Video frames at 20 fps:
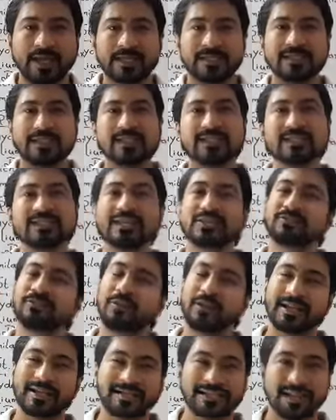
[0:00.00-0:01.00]
Just as,
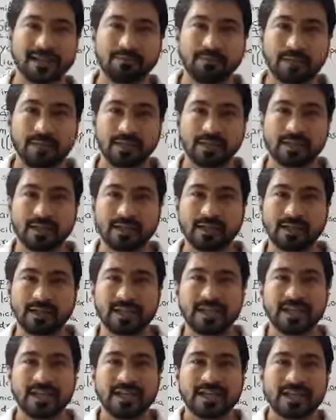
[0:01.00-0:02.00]
for example,
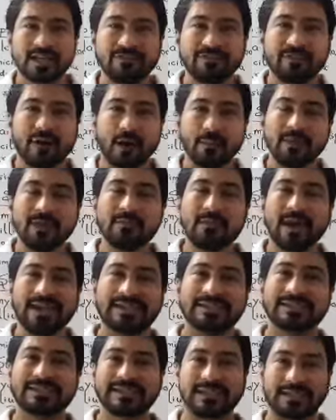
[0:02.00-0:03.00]
if amoeba
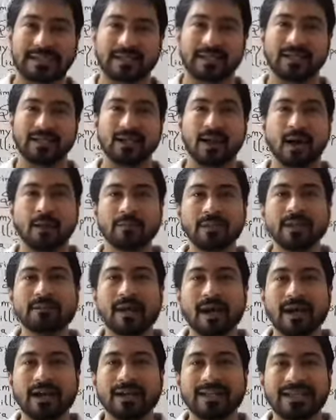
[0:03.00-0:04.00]
is there,
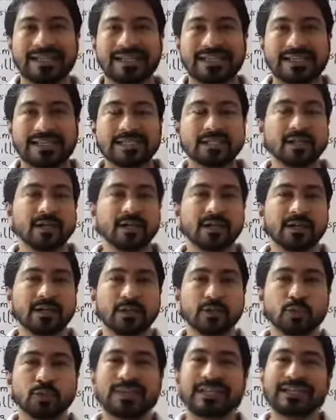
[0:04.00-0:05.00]
amoeba is a
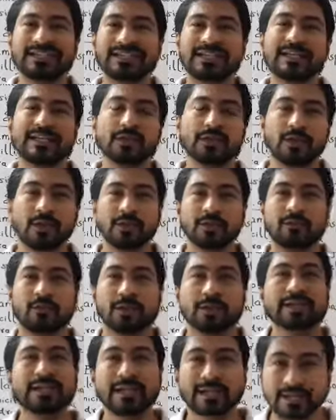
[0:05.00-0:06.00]
unicellular
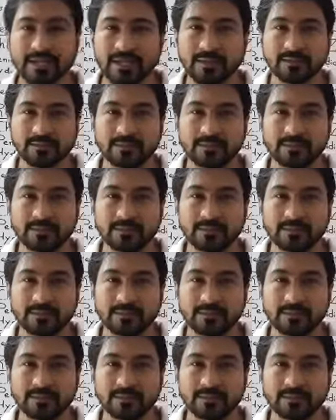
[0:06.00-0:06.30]
organism.